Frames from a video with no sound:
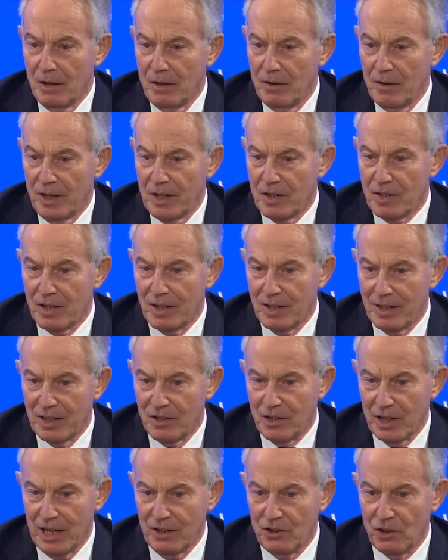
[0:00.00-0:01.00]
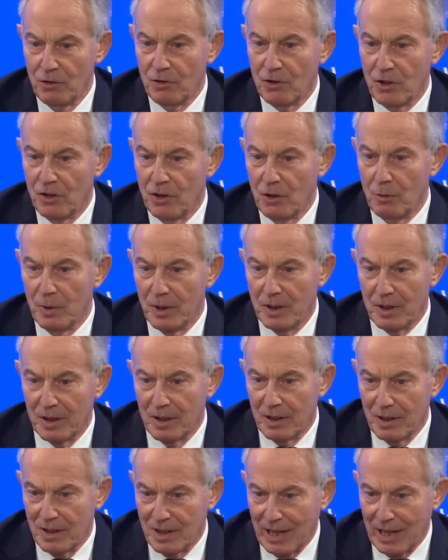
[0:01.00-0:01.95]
this issue to do with the